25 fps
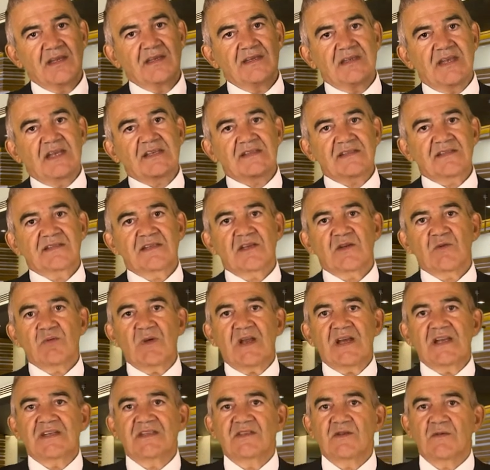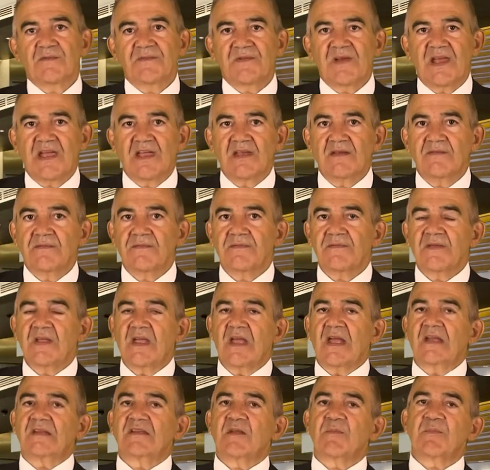Yet the quality of life
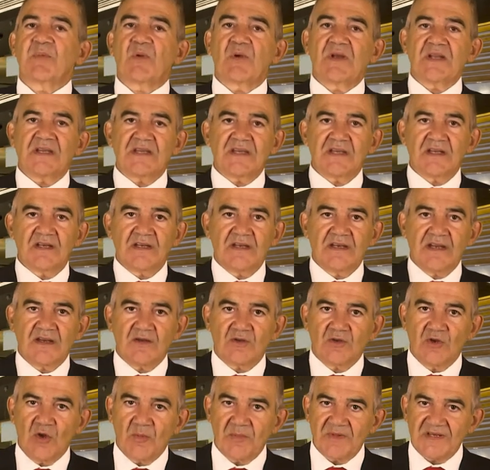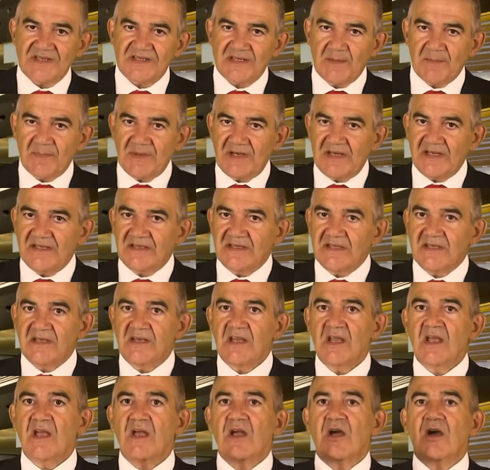and the political and economic
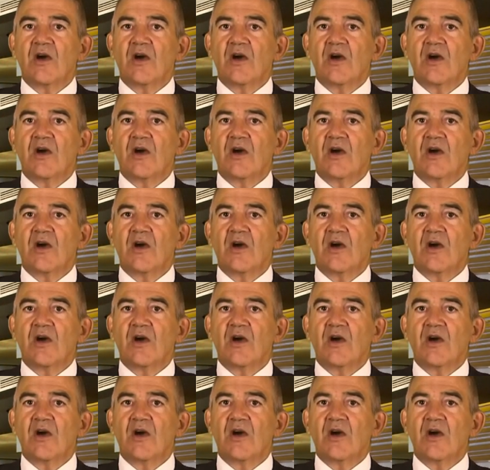stability